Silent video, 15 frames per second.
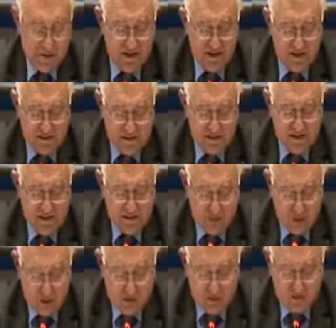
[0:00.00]
An external
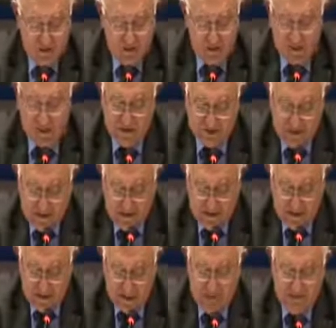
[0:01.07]
evaluator will
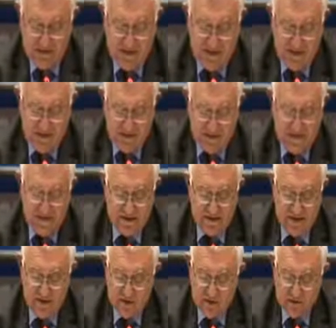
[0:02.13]
study
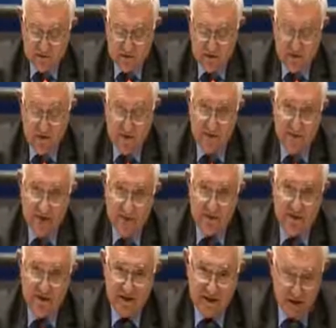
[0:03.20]
existing GMO-free
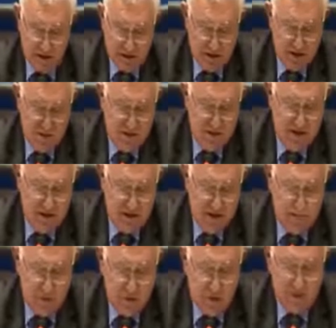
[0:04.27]
labeling initiatives
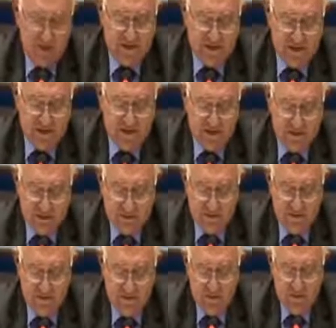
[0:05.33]
to assess the
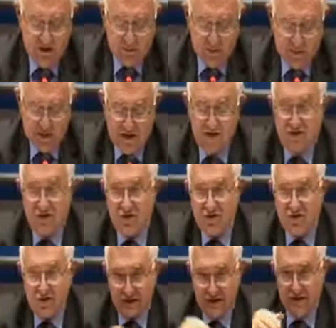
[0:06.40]
need for
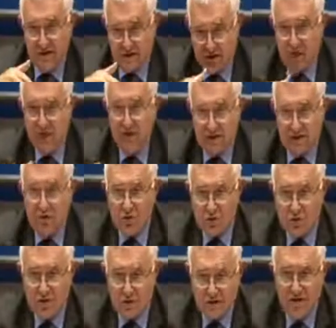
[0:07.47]
harmonization during the
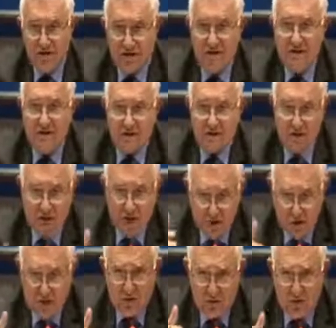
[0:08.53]
course of this year. We
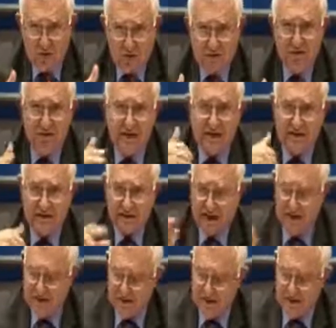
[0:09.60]
are also
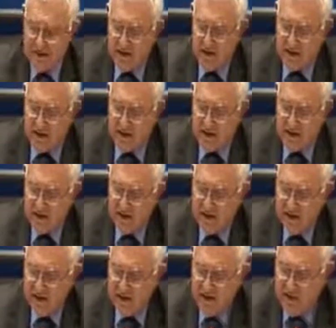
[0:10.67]
trying to see
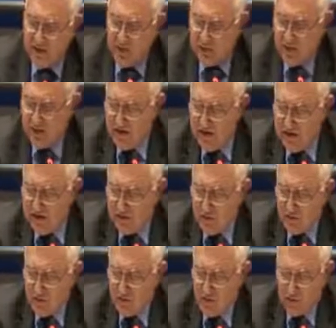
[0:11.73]
to
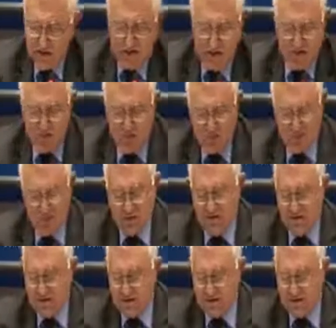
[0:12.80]
see what we can do on